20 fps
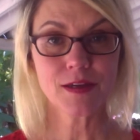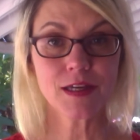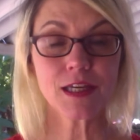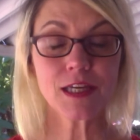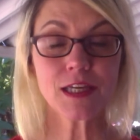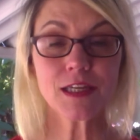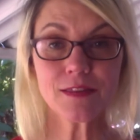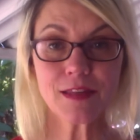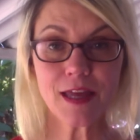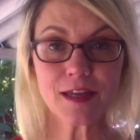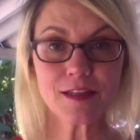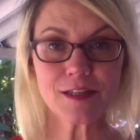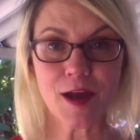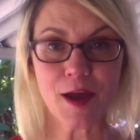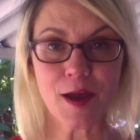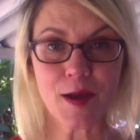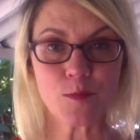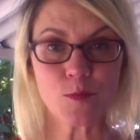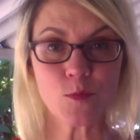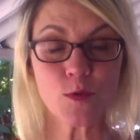In that
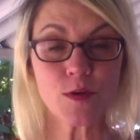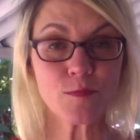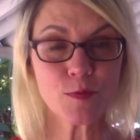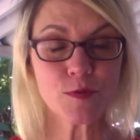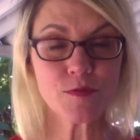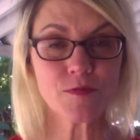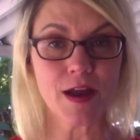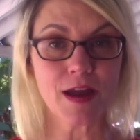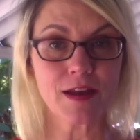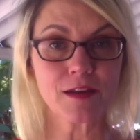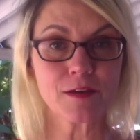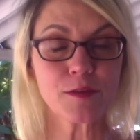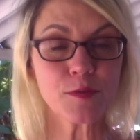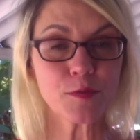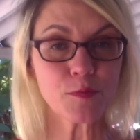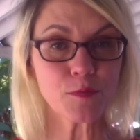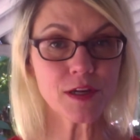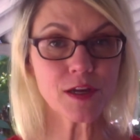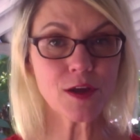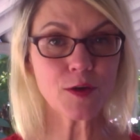time, we've provided
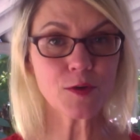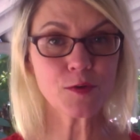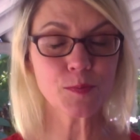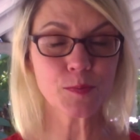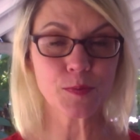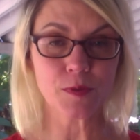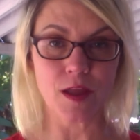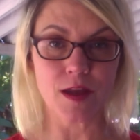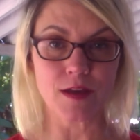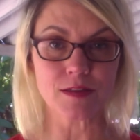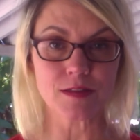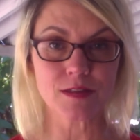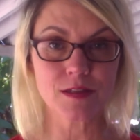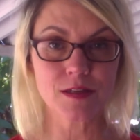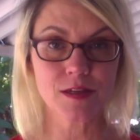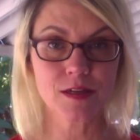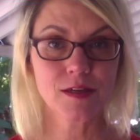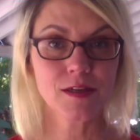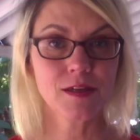three hundred plus